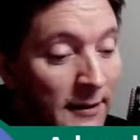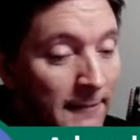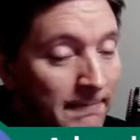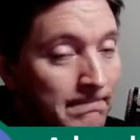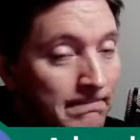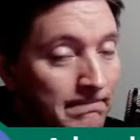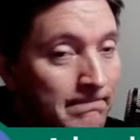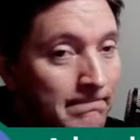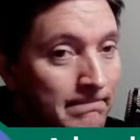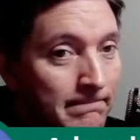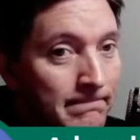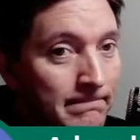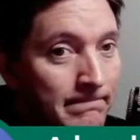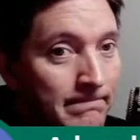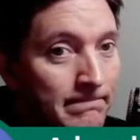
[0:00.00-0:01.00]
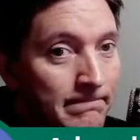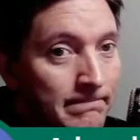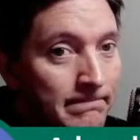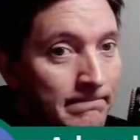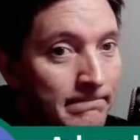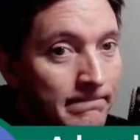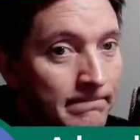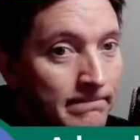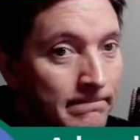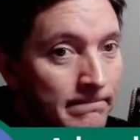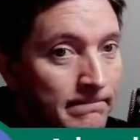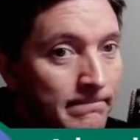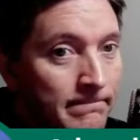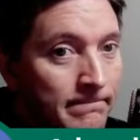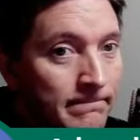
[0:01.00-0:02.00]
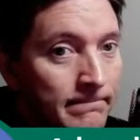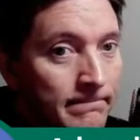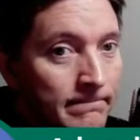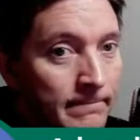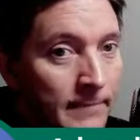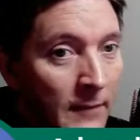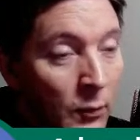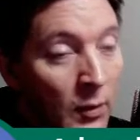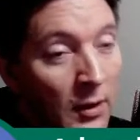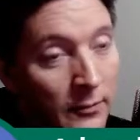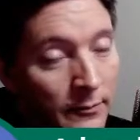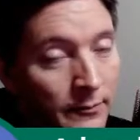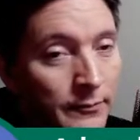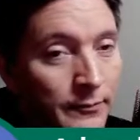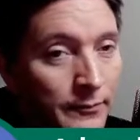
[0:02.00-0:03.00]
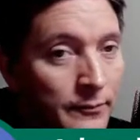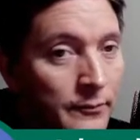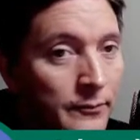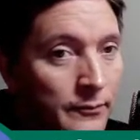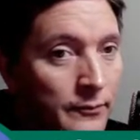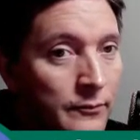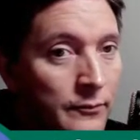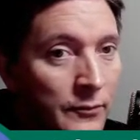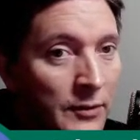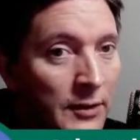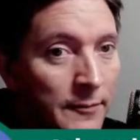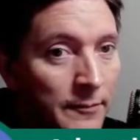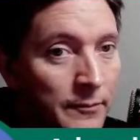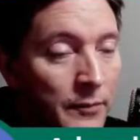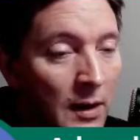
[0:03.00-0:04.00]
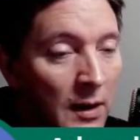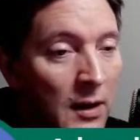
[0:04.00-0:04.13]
So I mean, I think Ayeti's injured at the minute, or he's out the picture. One of the two.